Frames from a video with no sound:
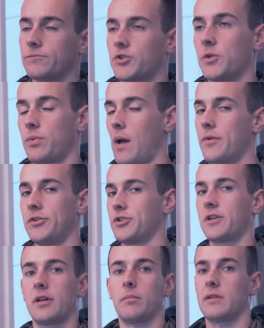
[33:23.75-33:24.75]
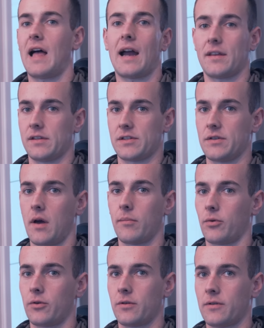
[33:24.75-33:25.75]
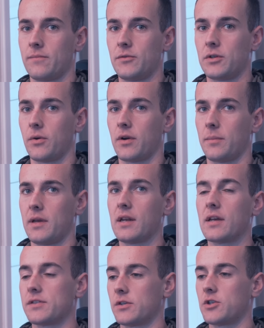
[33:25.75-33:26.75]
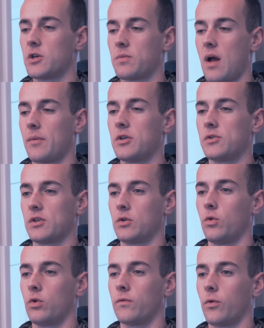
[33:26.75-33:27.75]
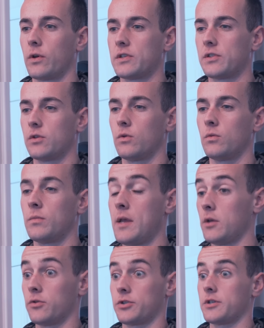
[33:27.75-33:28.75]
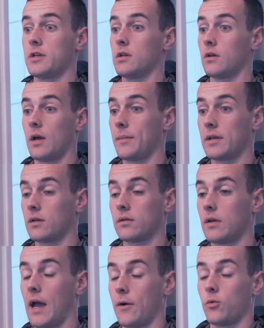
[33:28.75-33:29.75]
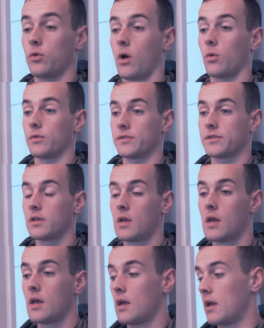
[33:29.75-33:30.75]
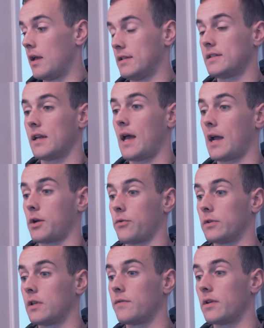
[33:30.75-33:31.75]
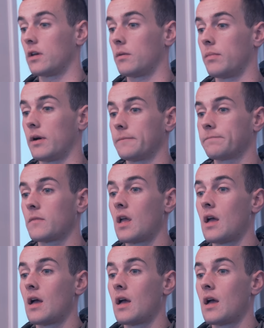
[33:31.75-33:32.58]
she's probably just gonna block this number, you know what I mean? Because she's probably using Google Voice too, he or she, I mean, uh, who knows? It said Hacker Olivia, but